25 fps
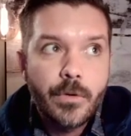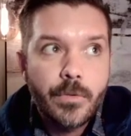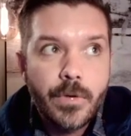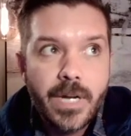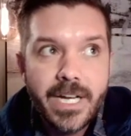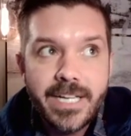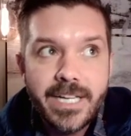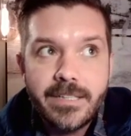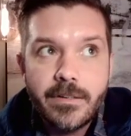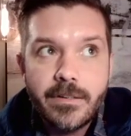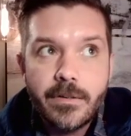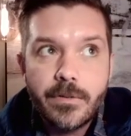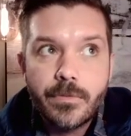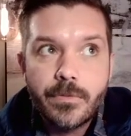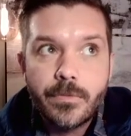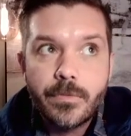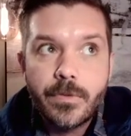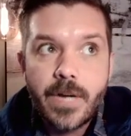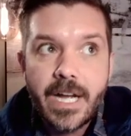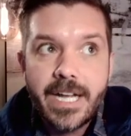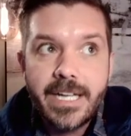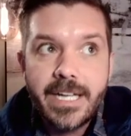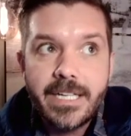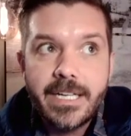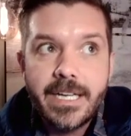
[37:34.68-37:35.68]

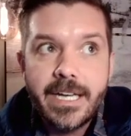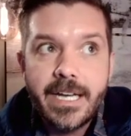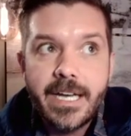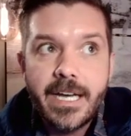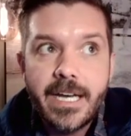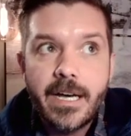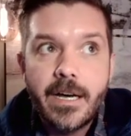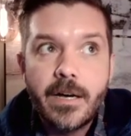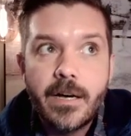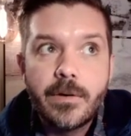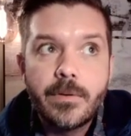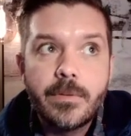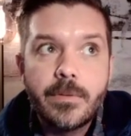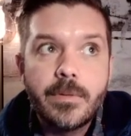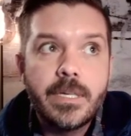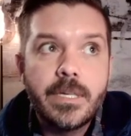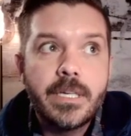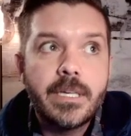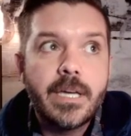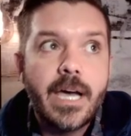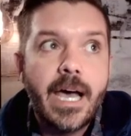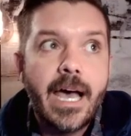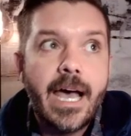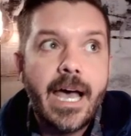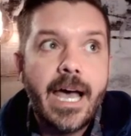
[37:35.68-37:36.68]
Right now,
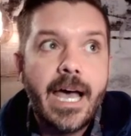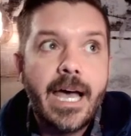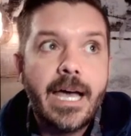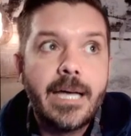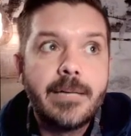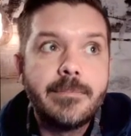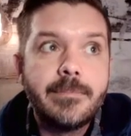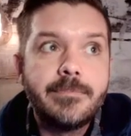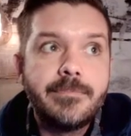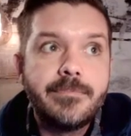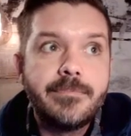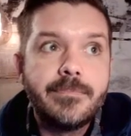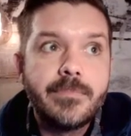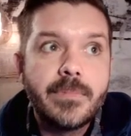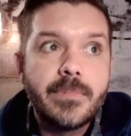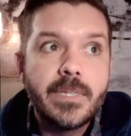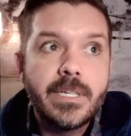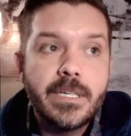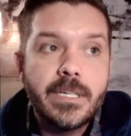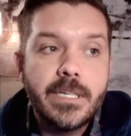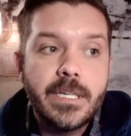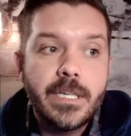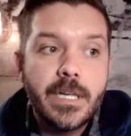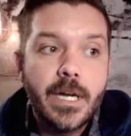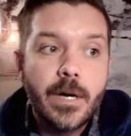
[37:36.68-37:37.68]

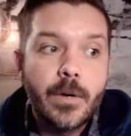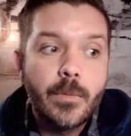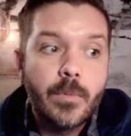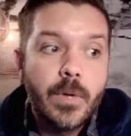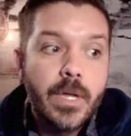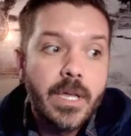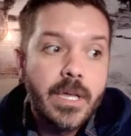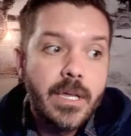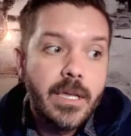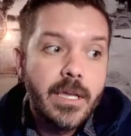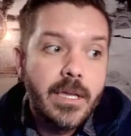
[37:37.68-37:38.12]
you know,